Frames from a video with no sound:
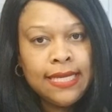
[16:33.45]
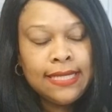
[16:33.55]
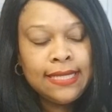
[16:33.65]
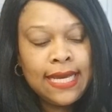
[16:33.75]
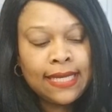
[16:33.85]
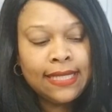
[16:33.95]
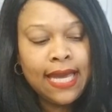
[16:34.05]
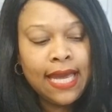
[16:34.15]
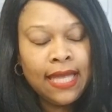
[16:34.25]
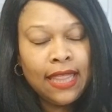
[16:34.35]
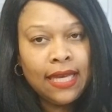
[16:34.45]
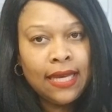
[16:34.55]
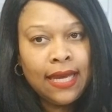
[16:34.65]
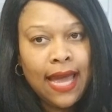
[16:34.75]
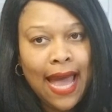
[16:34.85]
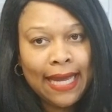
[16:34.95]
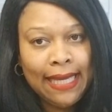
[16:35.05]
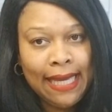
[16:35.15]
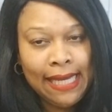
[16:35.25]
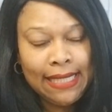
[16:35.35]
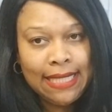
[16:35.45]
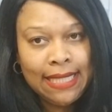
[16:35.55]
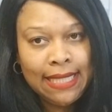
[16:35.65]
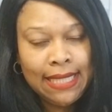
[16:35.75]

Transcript: 16th, I get